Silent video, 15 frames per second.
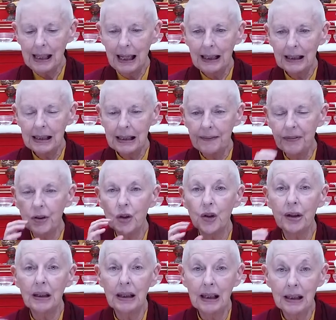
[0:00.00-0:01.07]
like as if you're
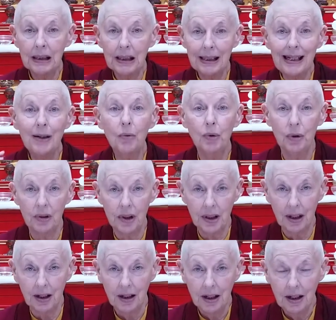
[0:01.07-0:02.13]
drinking
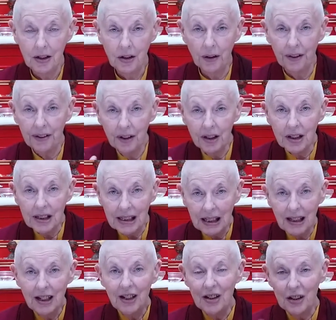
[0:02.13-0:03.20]
seawater. You're
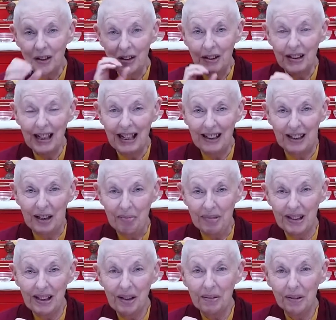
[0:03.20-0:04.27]
thirsty, so you take some
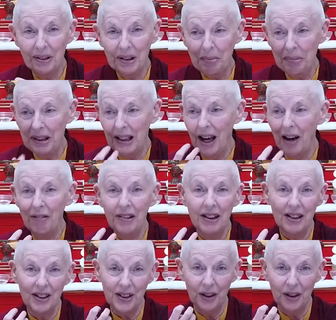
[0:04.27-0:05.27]
seawater, but the